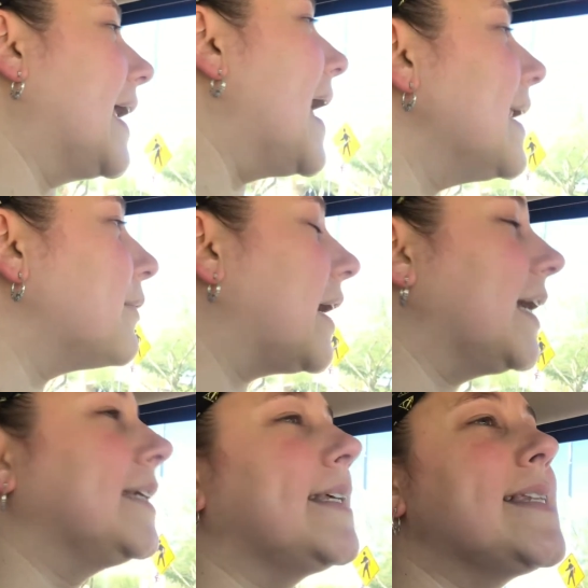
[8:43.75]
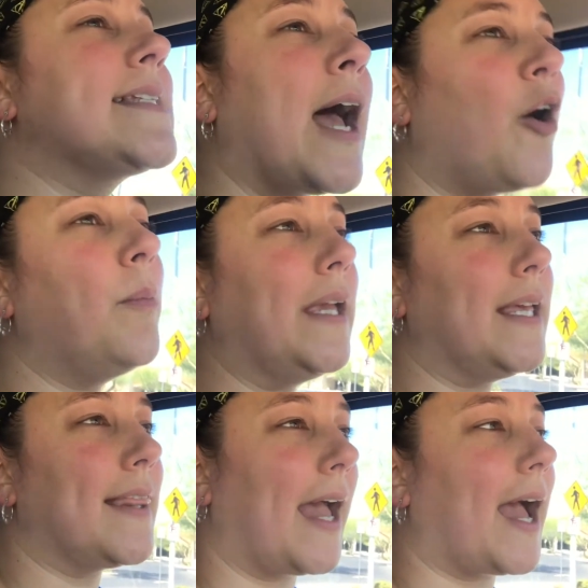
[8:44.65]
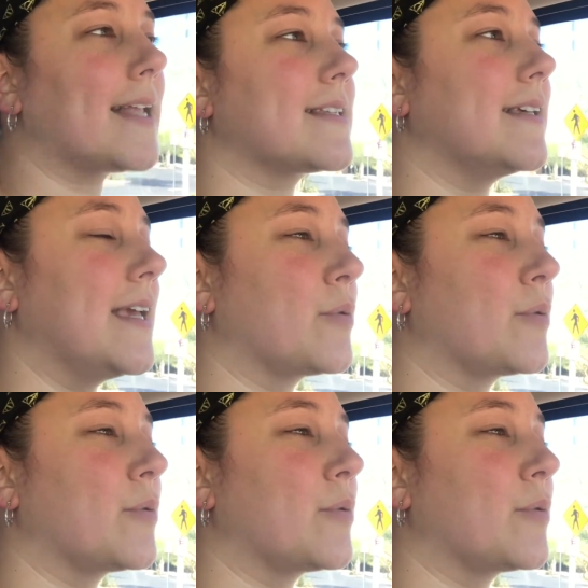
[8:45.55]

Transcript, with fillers: Anyway, it didn't tell me that